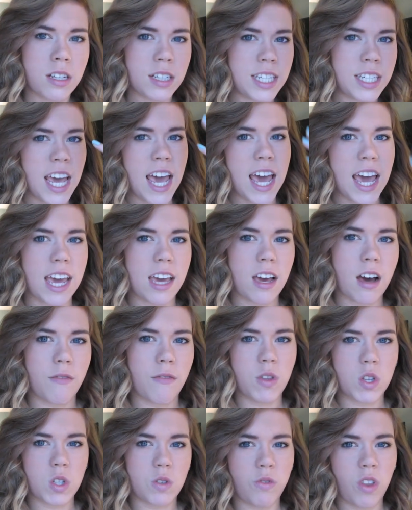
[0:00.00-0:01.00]
day
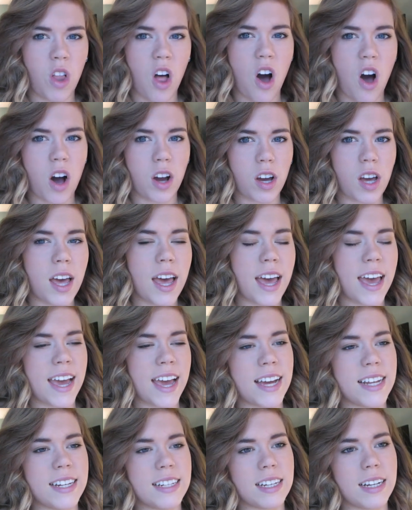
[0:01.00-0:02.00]
of this vlog,
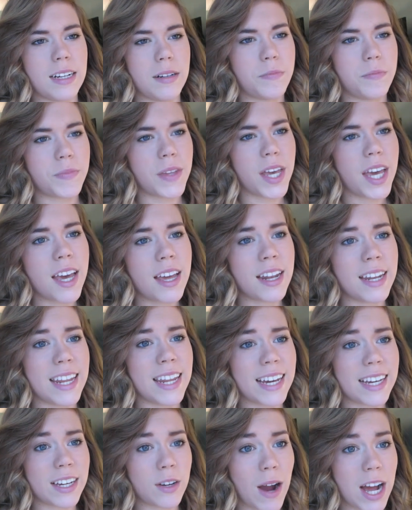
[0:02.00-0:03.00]
and
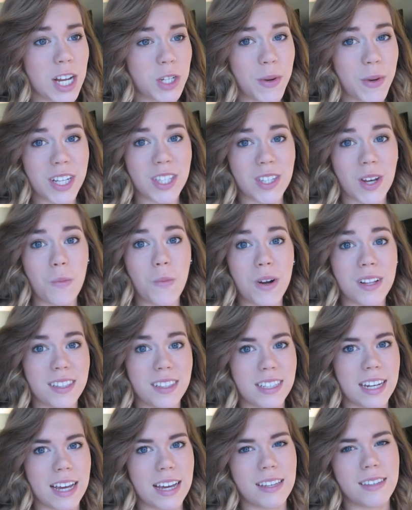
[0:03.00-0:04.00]
Nick graduates on
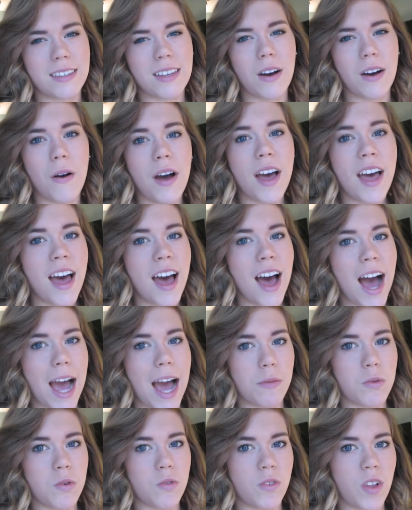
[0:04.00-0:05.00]
Wednesday, so
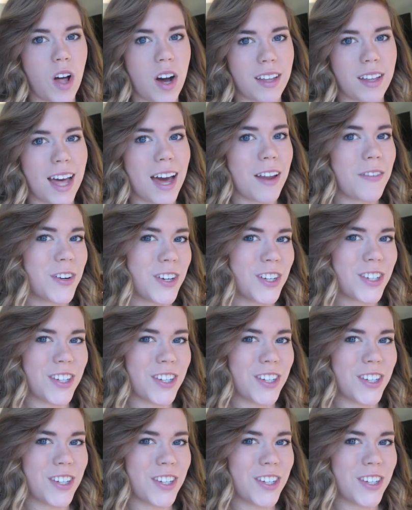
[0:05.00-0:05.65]
I will vlog that for